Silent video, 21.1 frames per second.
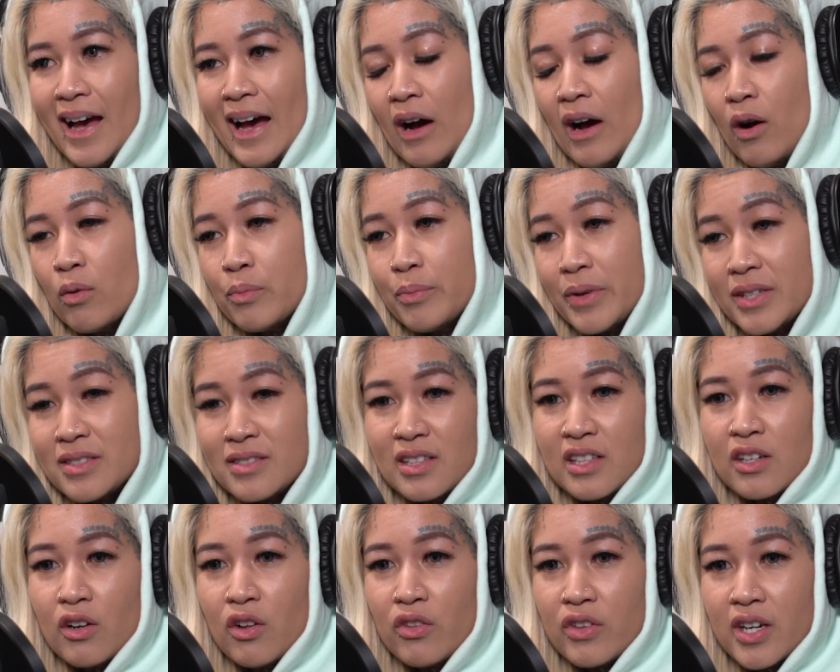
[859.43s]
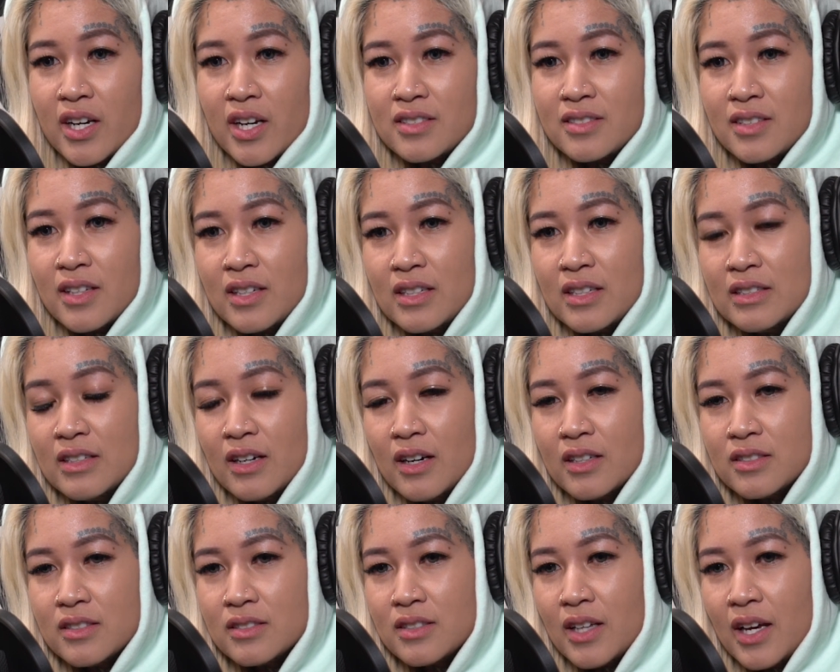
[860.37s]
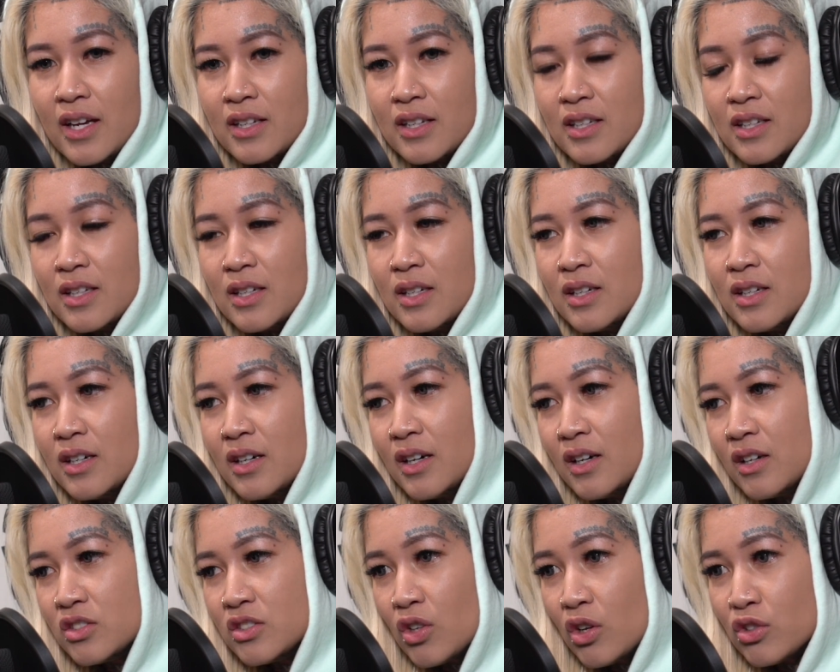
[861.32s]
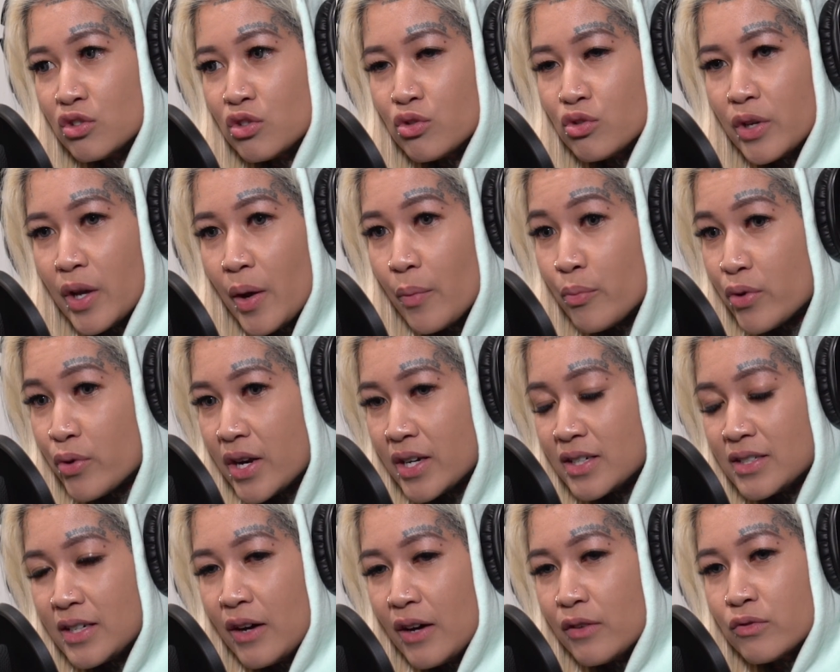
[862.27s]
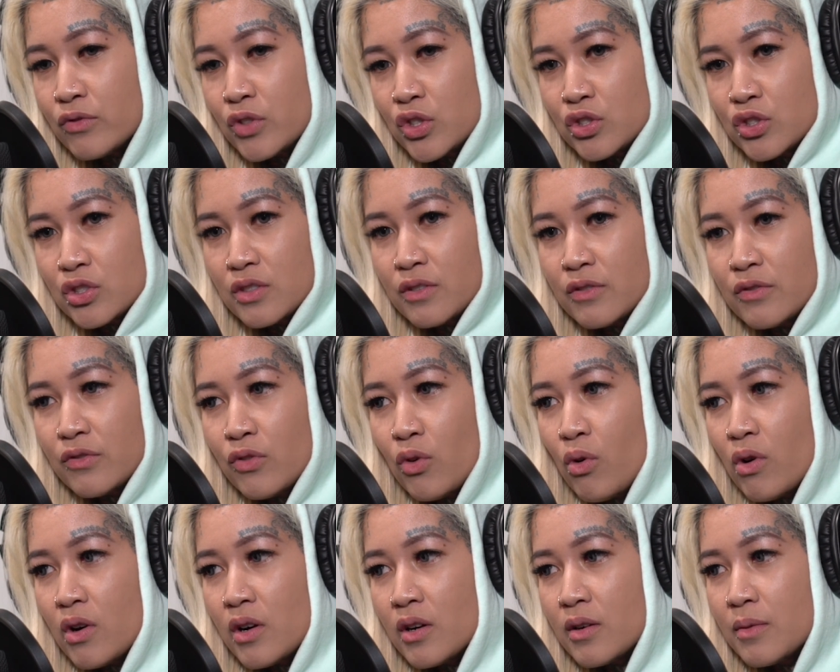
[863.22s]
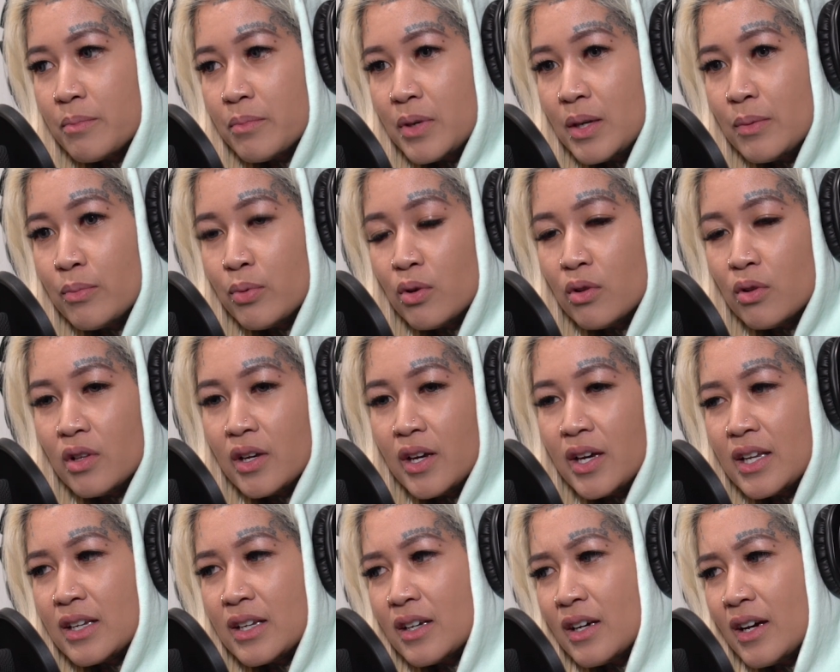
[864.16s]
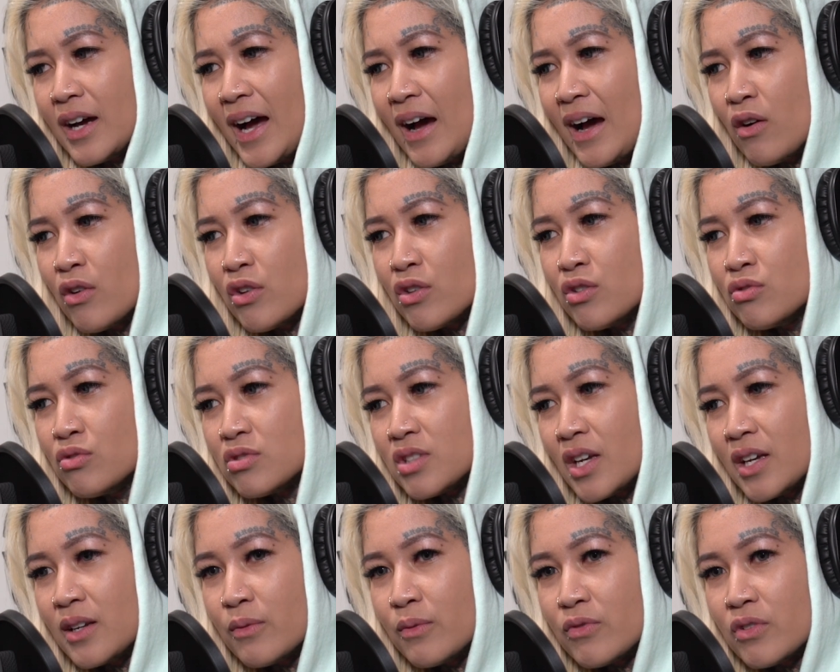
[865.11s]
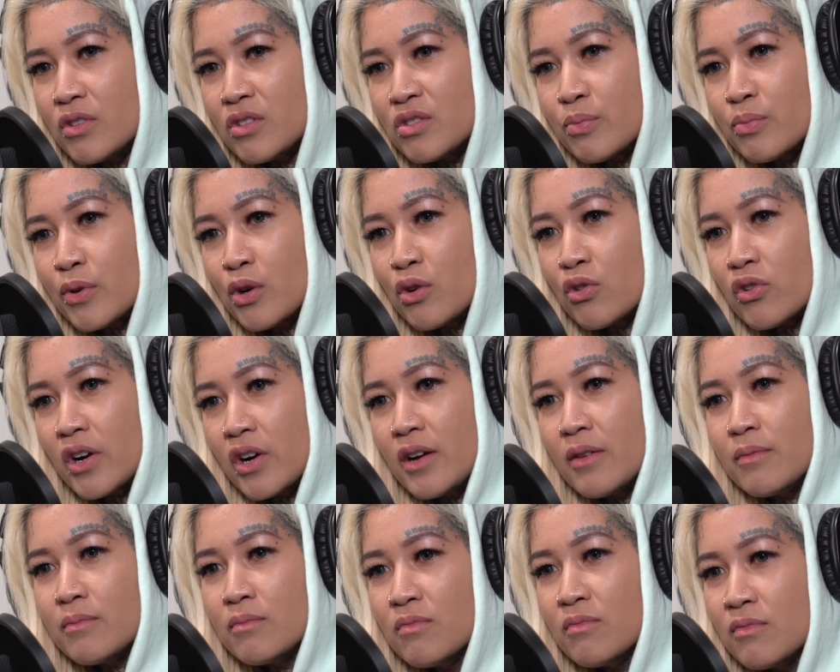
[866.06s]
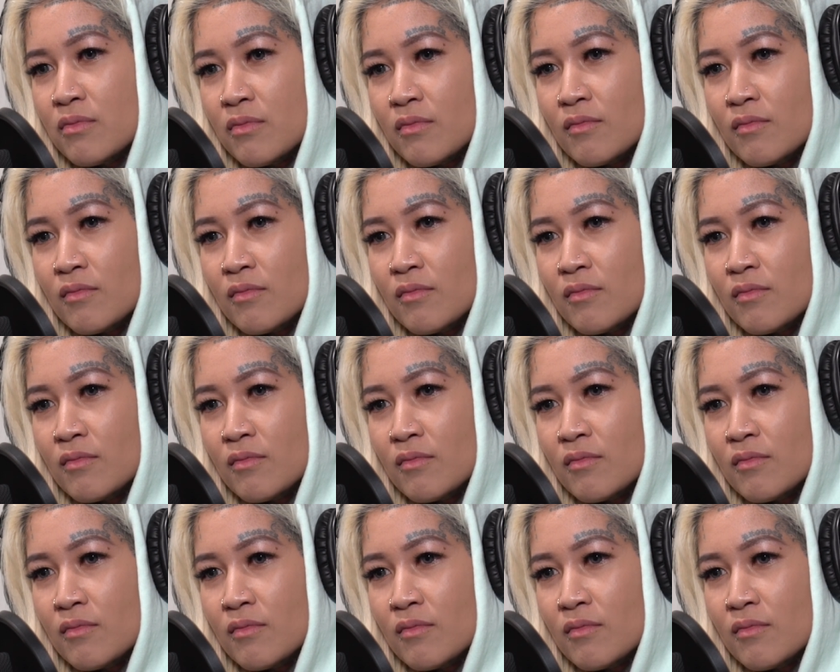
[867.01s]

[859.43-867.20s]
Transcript: out basically all the cuts that he does, that he is also doing a breakdown version for people. And how do you sign up for this program?